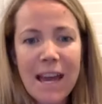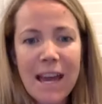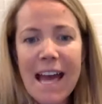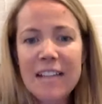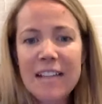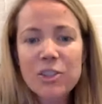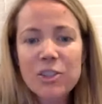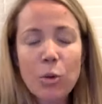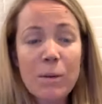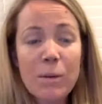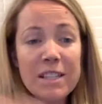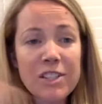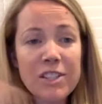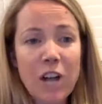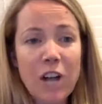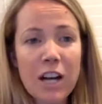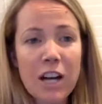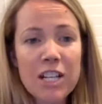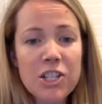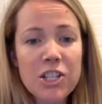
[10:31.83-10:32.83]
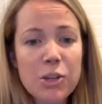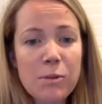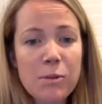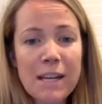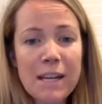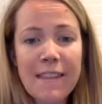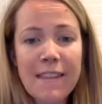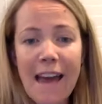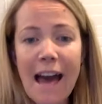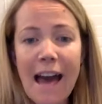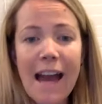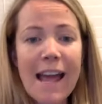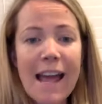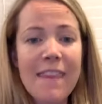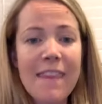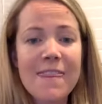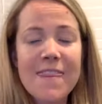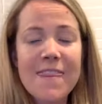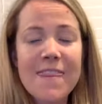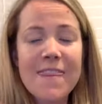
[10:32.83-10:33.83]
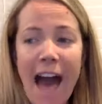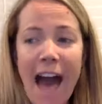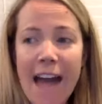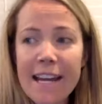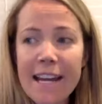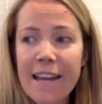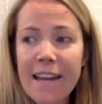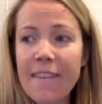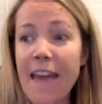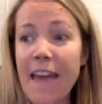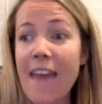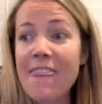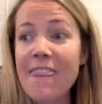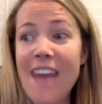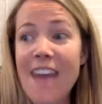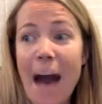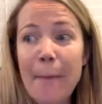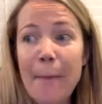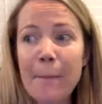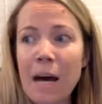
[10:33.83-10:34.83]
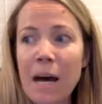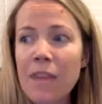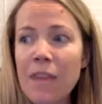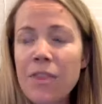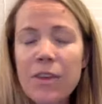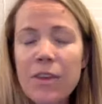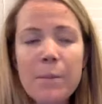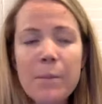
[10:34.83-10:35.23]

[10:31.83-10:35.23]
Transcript: and so we started doing that and that and and that month